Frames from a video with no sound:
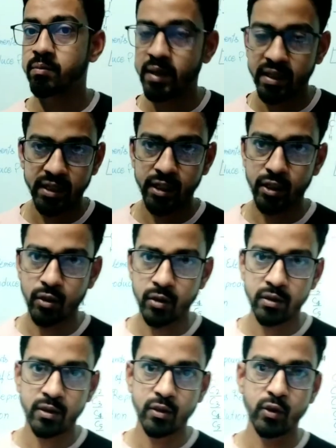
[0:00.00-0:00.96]
pentanol.
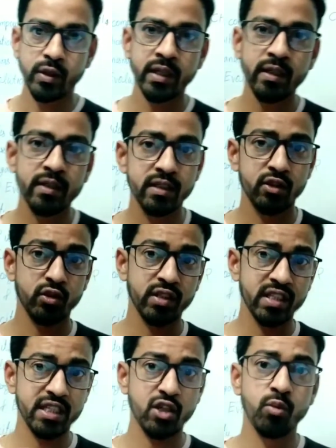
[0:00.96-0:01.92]
Okay, so
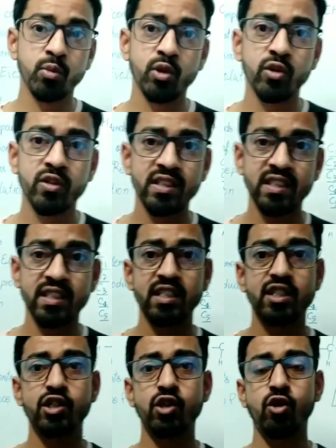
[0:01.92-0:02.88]
this homologous
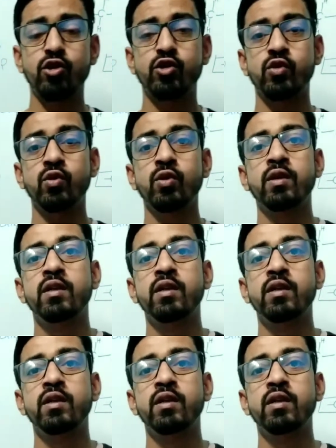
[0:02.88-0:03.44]
series is also